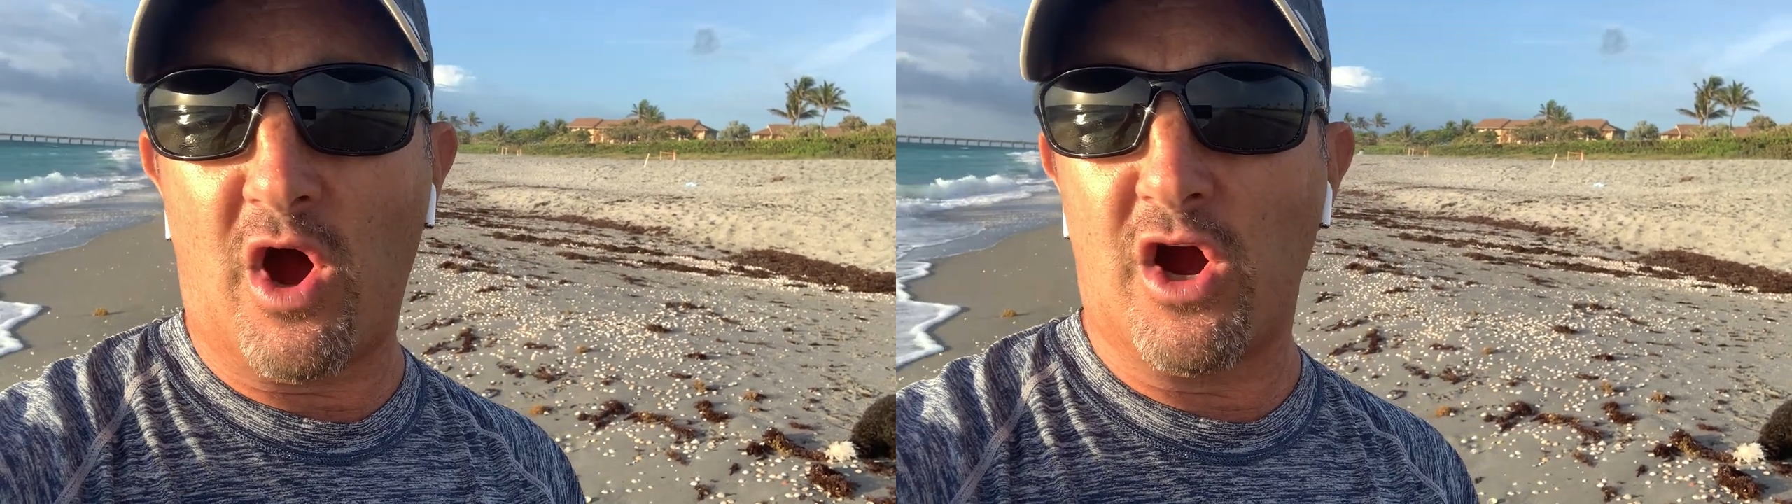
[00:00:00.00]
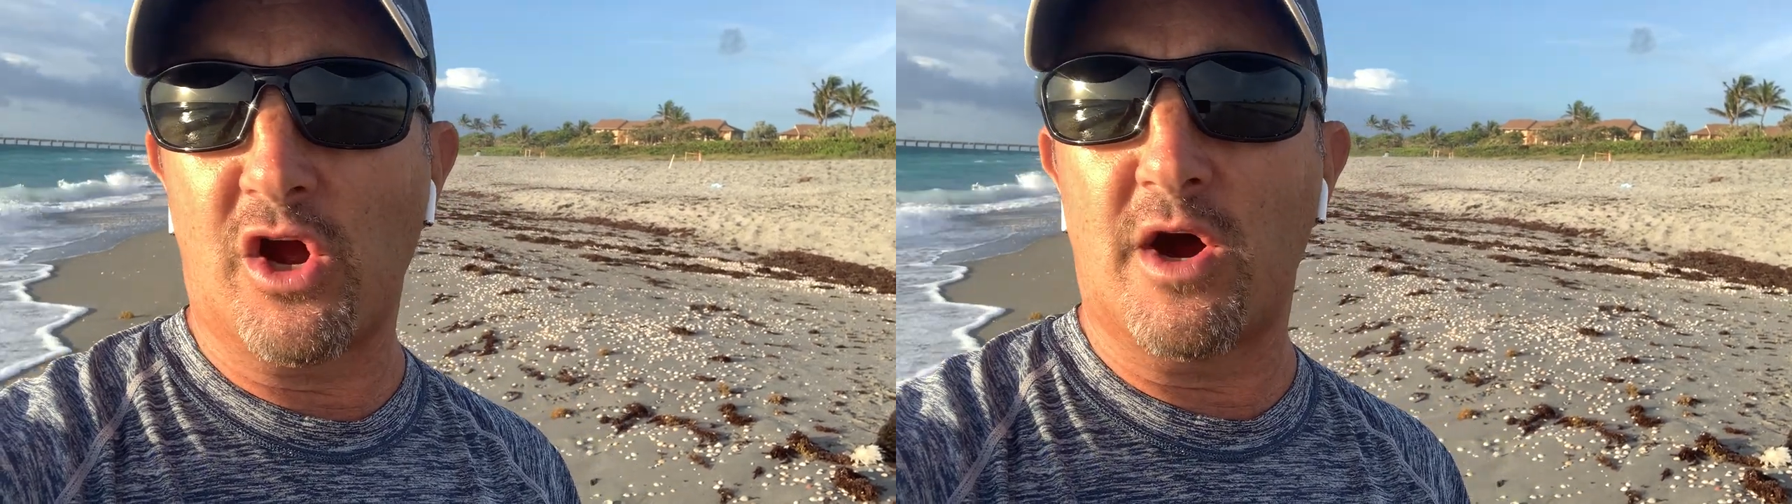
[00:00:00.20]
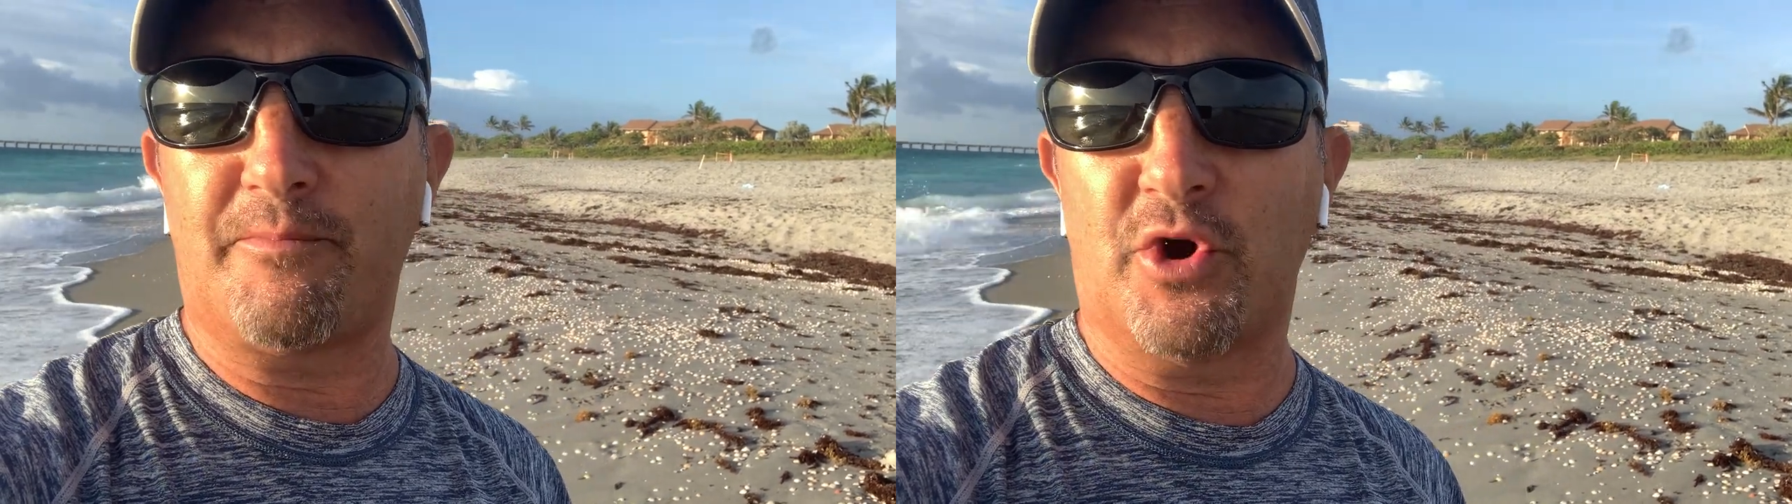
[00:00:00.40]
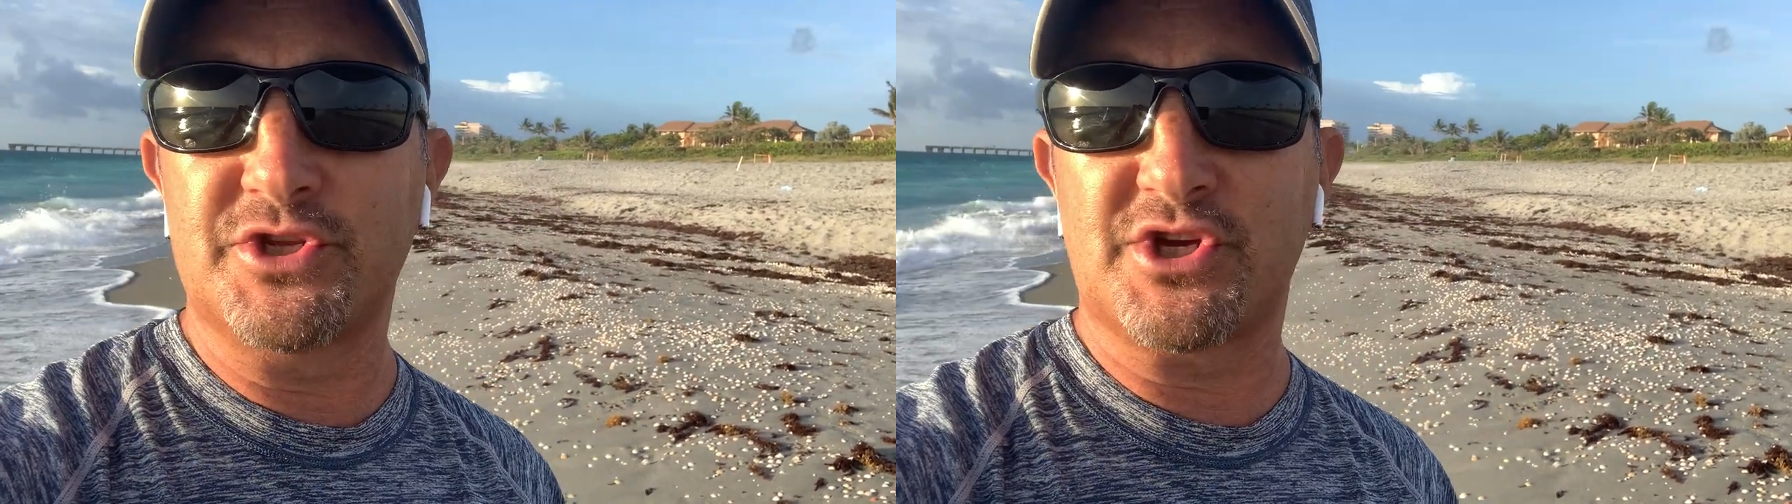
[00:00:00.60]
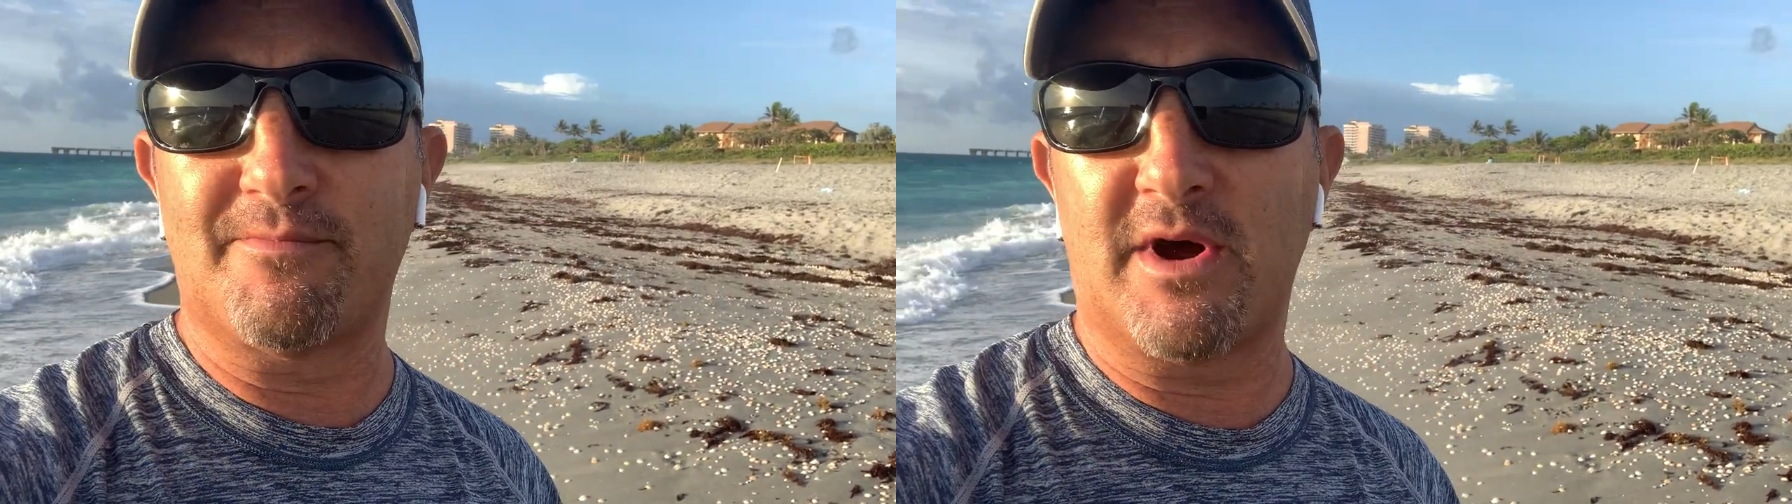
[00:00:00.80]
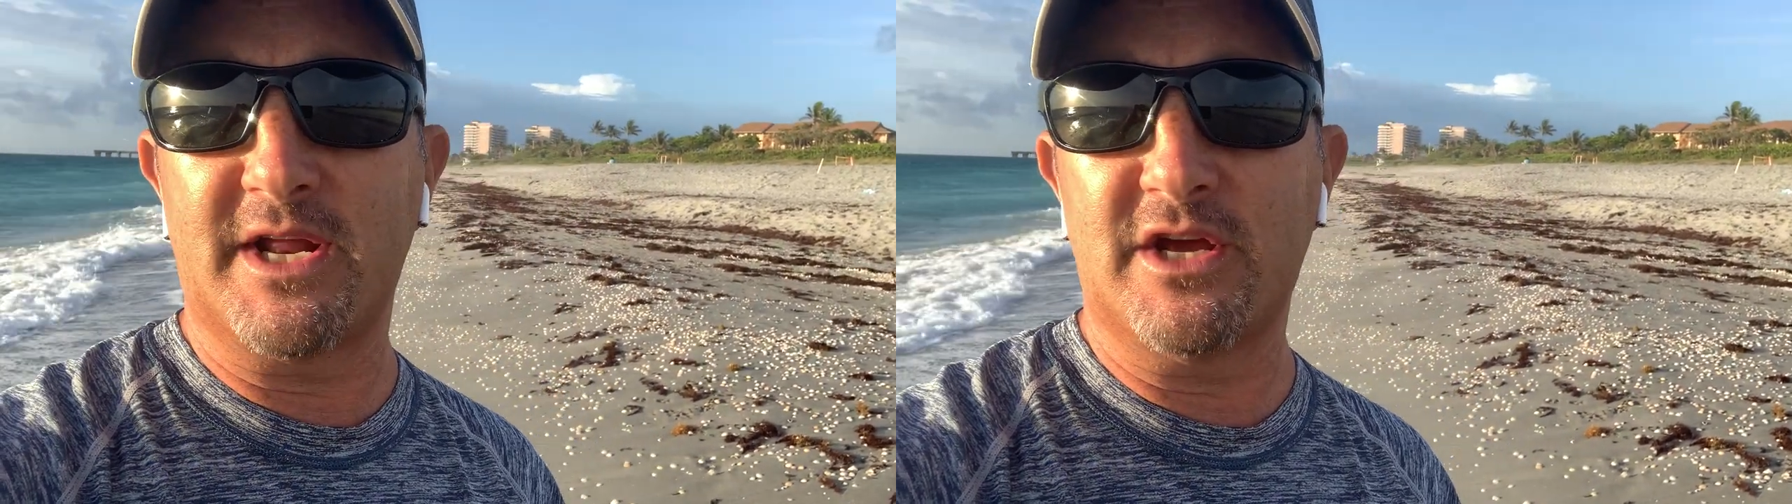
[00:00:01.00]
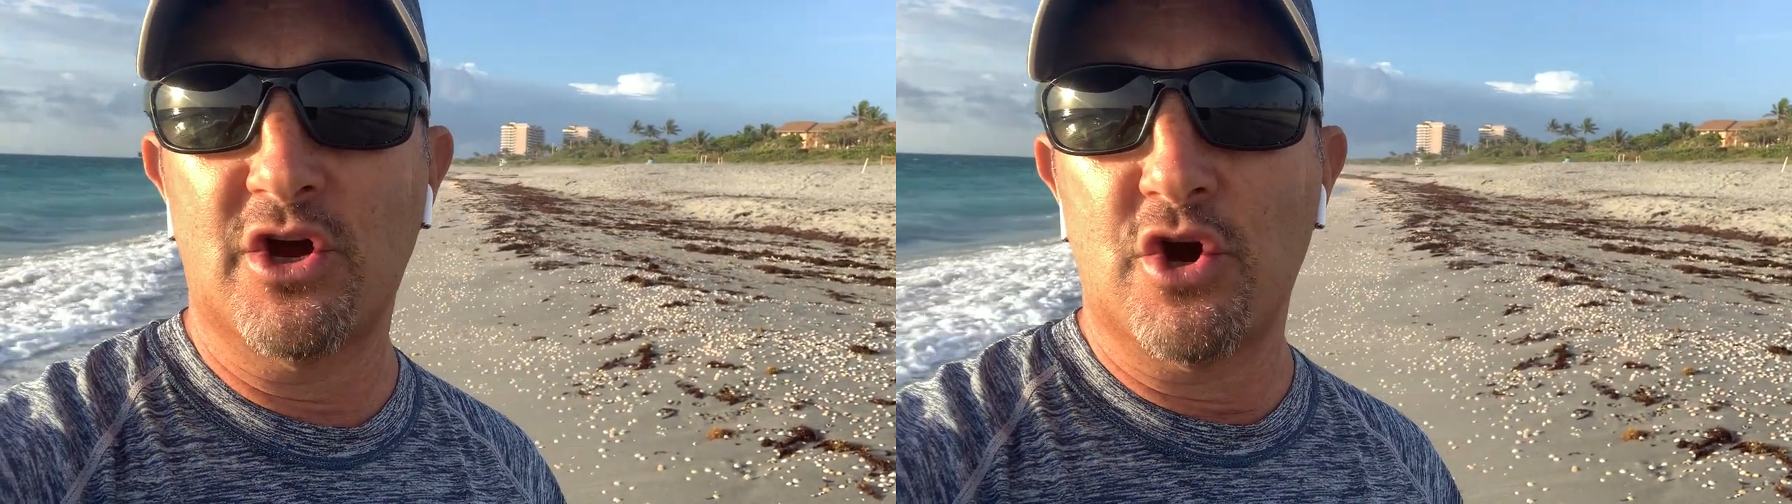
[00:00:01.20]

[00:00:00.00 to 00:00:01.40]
hung up on somebody